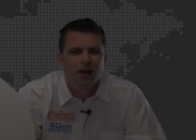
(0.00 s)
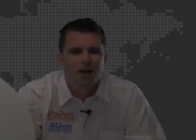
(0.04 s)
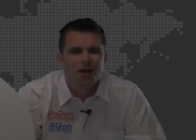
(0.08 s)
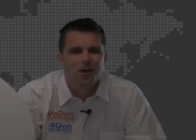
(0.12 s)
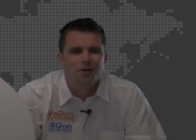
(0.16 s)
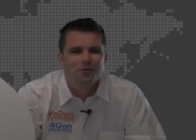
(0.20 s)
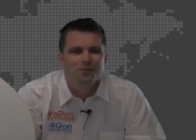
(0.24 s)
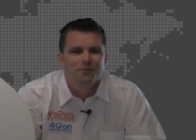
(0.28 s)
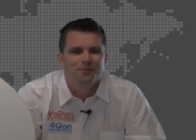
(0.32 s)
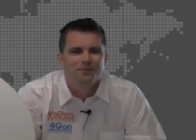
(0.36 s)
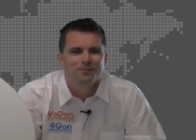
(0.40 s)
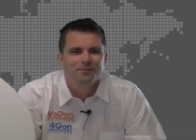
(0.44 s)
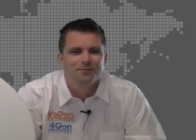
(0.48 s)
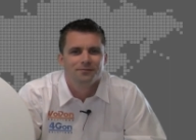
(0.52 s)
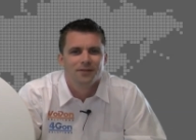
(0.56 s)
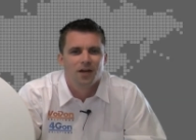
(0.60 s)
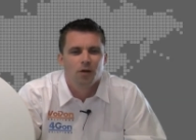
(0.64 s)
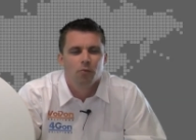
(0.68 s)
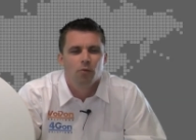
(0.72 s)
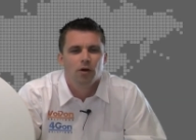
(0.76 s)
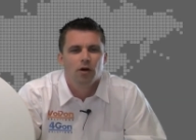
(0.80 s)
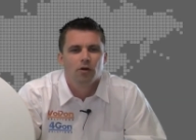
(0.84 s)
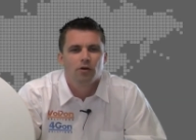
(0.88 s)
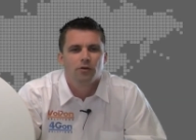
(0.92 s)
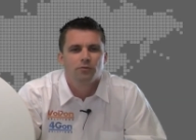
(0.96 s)
Hello,
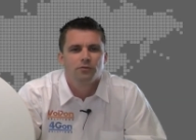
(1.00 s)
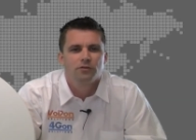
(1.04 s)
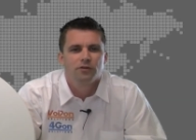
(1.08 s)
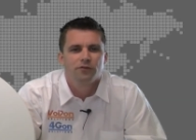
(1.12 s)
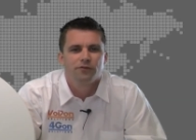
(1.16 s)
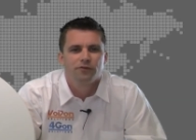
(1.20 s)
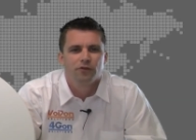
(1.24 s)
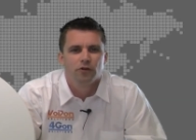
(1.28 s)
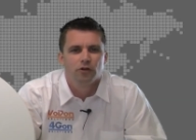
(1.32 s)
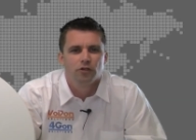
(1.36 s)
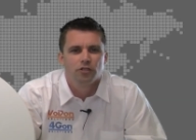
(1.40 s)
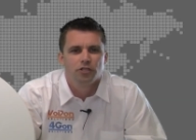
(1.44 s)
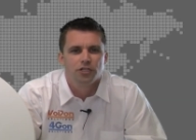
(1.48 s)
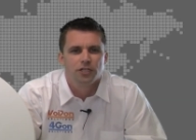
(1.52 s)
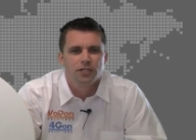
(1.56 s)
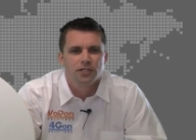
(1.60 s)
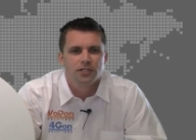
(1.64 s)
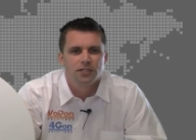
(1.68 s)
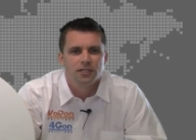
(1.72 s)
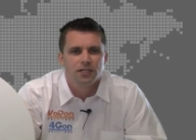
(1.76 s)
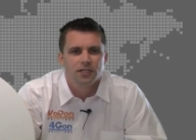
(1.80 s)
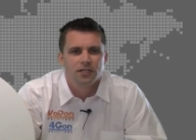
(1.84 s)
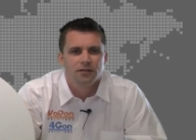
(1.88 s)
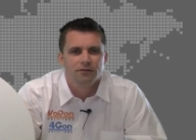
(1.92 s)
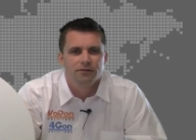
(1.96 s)
and welcome to 4G
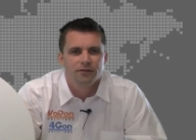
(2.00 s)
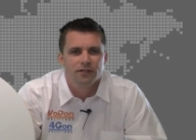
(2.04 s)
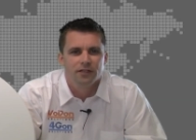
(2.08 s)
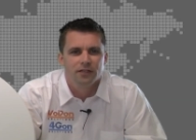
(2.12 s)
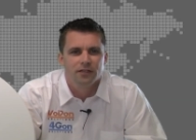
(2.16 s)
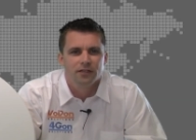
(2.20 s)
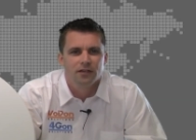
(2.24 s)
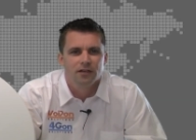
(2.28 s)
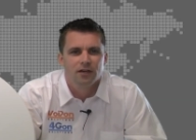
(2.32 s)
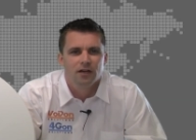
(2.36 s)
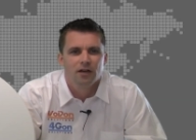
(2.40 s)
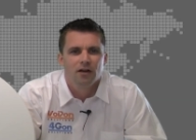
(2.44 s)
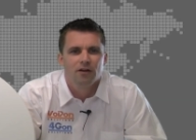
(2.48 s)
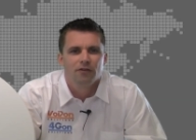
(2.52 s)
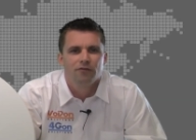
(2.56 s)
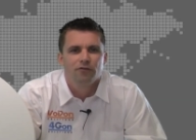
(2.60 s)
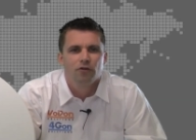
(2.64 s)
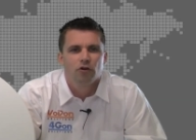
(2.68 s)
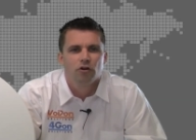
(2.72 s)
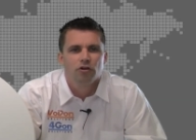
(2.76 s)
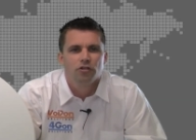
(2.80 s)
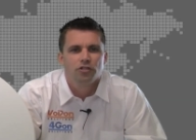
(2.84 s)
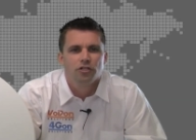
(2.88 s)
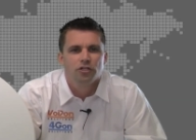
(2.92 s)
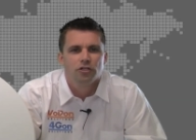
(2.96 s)
TV,
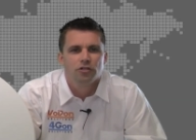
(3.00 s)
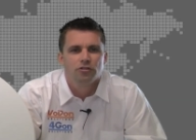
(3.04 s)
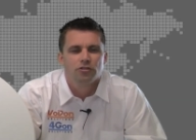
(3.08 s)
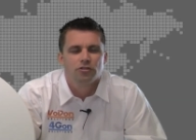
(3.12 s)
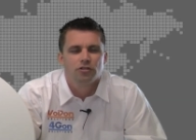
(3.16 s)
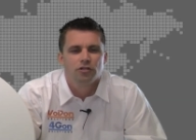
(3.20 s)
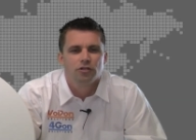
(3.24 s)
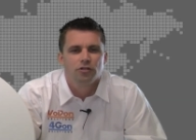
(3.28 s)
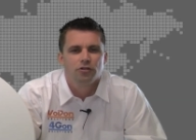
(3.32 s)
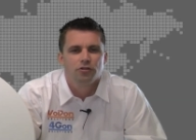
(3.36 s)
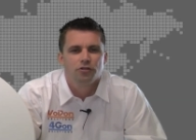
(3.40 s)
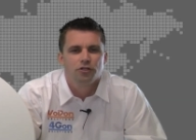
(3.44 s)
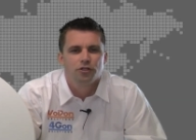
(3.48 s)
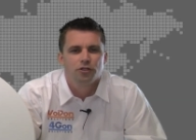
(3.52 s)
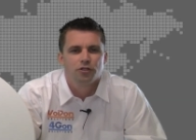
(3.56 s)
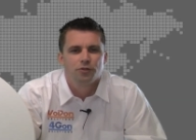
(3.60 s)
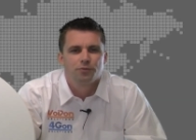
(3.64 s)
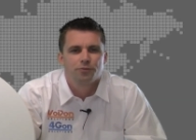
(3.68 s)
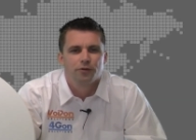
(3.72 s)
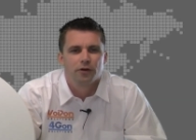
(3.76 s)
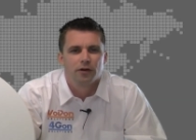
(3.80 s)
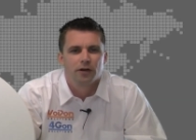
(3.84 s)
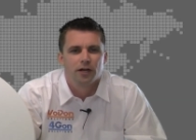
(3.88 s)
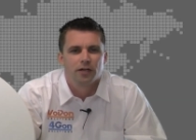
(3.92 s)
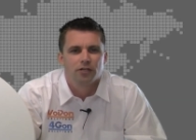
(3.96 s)
4Gon Solutions
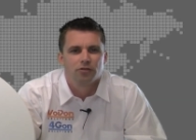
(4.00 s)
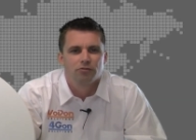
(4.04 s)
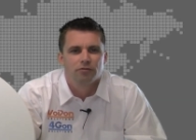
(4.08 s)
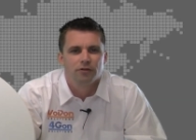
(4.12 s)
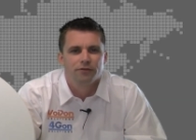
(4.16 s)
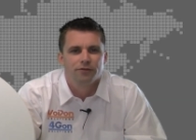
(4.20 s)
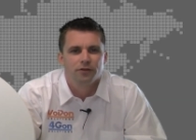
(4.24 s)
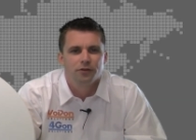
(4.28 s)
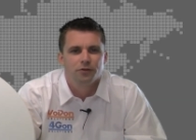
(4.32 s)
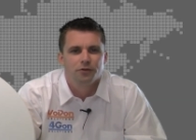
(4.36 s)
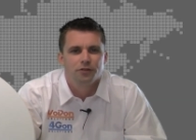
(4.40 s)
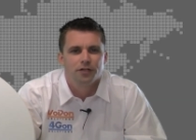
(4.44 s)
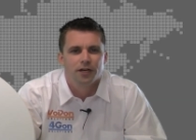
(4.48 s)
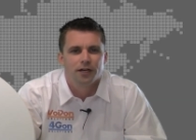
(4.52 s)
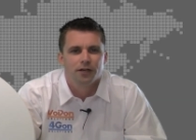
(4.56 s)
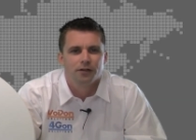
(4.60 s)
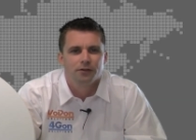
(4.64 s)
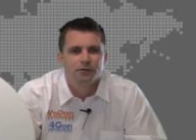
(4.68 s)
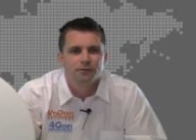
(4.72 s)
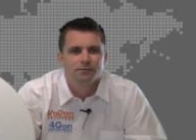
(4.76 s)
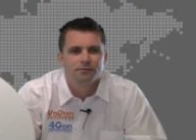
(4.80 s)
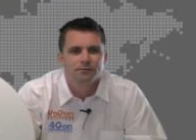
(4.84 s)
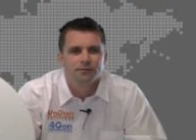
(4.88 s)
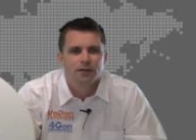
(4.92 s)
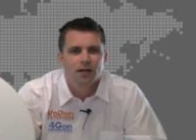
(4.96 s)
product review
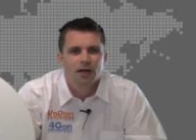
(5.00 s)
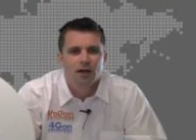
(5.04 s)
channel.